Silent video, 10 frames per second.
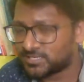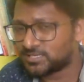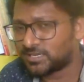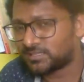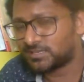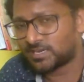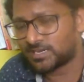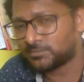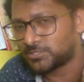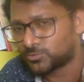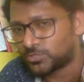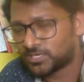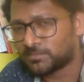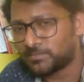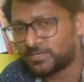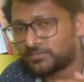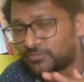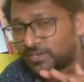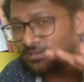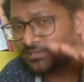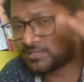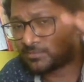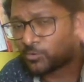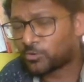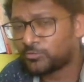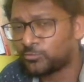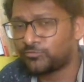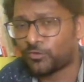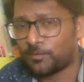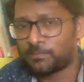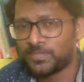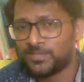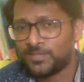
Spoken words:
and other animals would come, and finally that pond would form.